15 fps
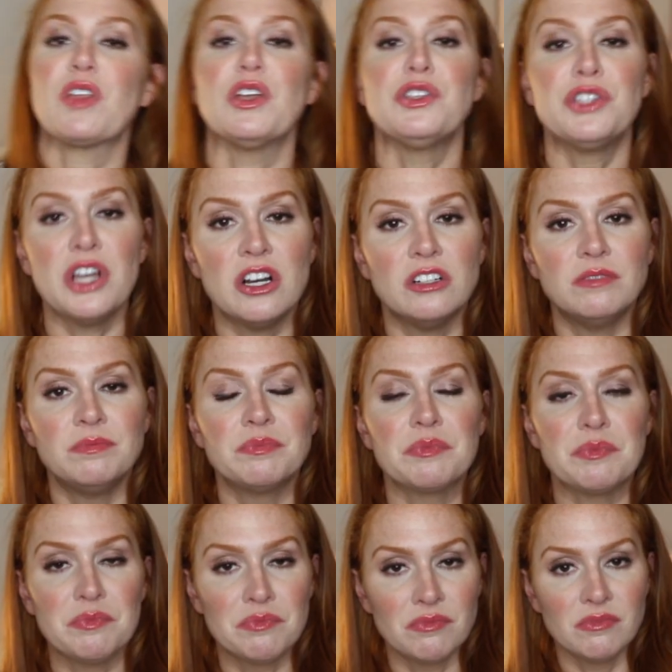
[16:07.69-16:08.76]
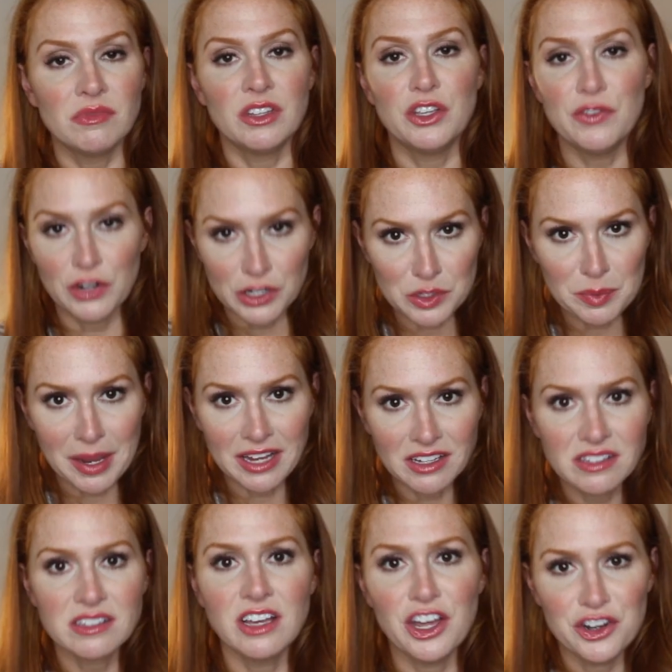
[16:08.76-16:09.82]
So you've heard of
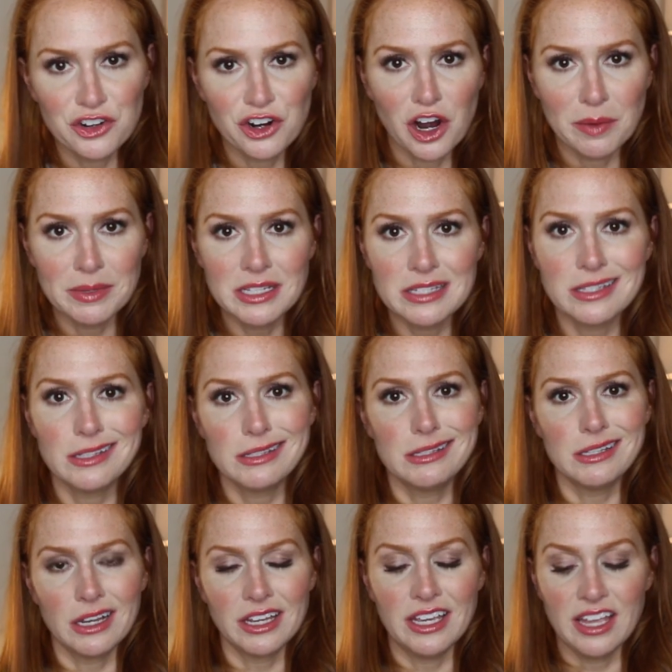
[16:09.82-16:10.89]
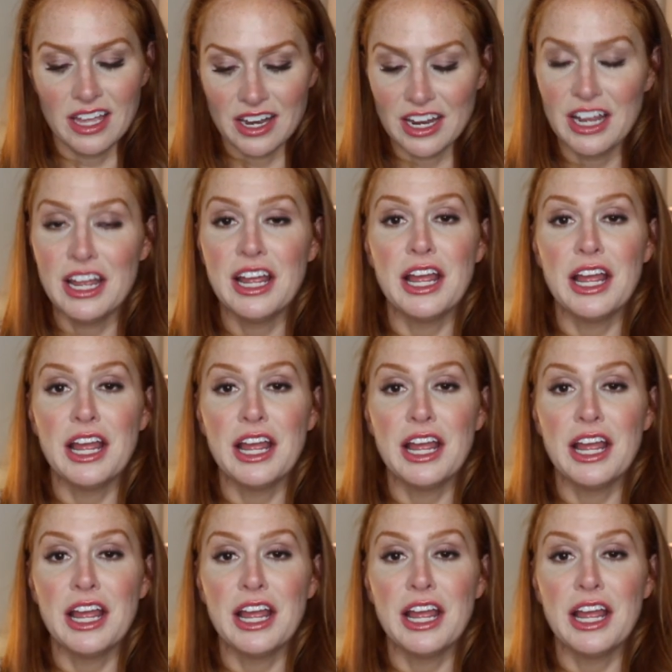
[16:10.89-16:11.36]
Spanx, undergarments that suck in.